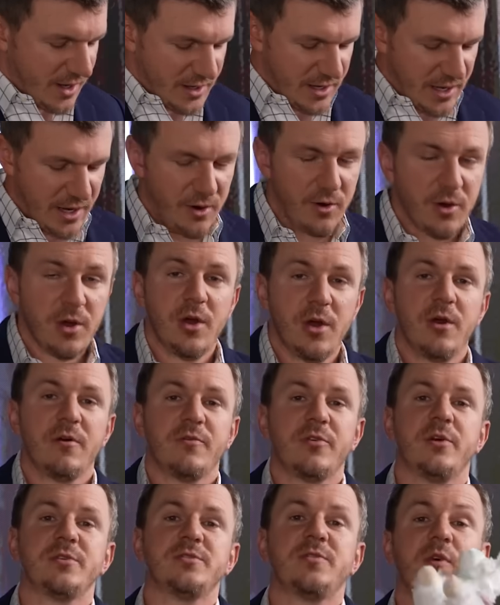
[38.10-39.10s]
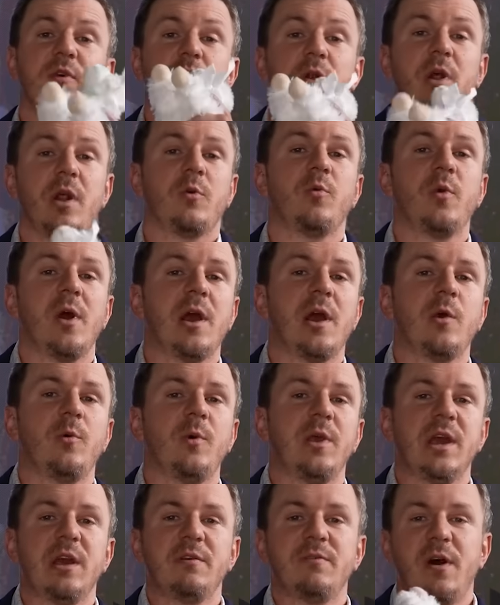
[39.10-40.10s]
Now, for those of you who are not aware,
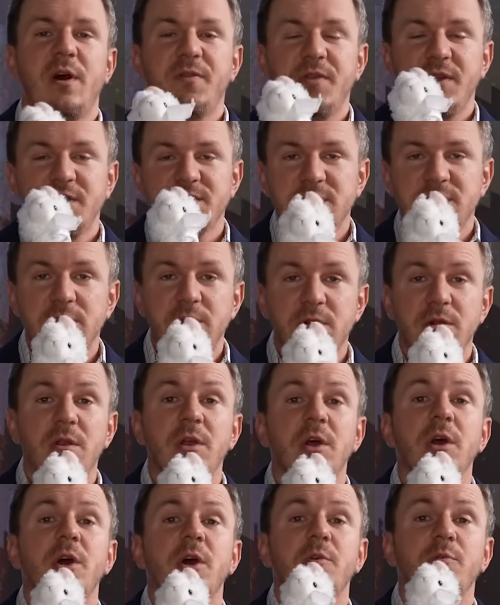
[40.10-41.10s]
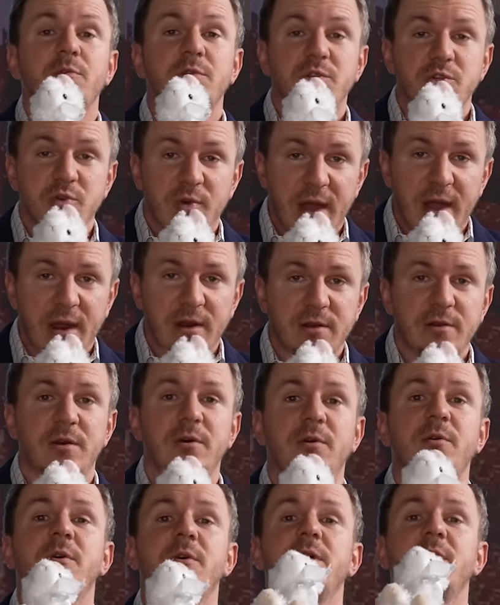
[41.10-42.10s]
we give out these little
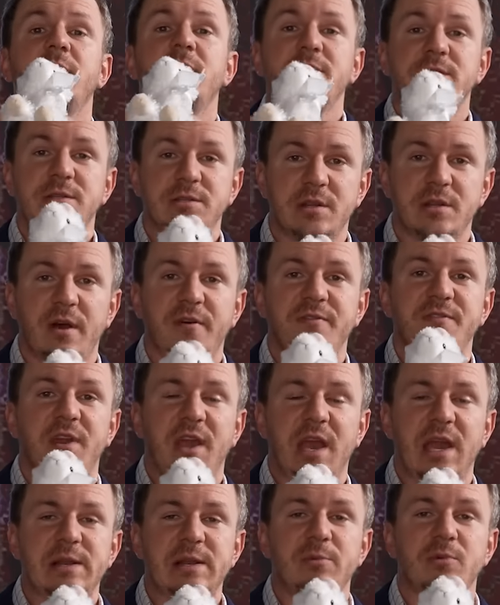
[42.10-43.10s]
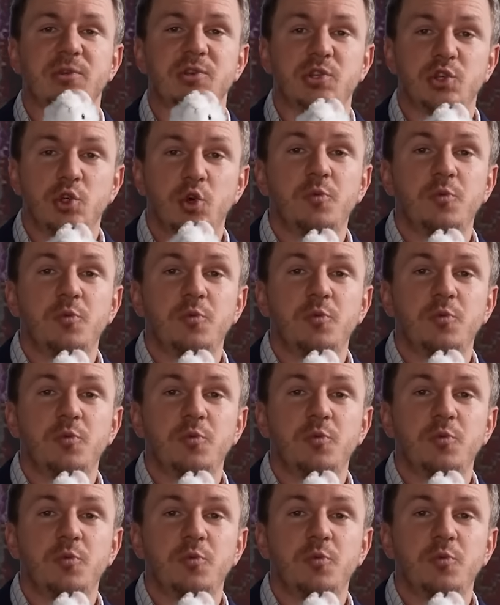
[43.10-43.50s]
Retracto stuffed animals to